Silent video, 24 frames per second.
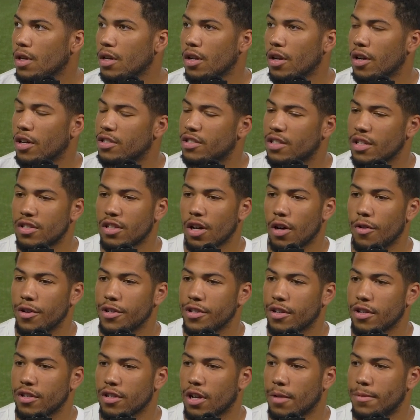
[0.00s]
You know, it's
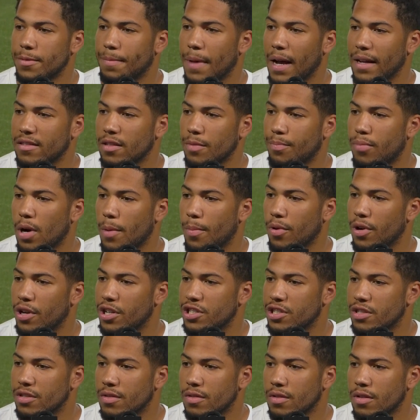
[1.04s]
always comes back to
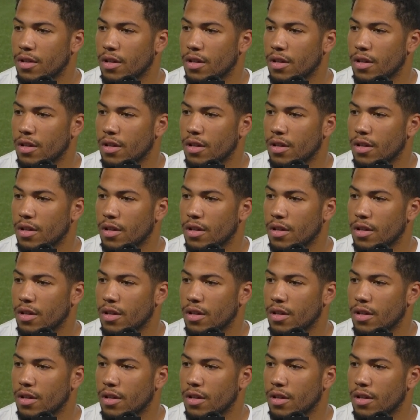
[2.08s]
preparation.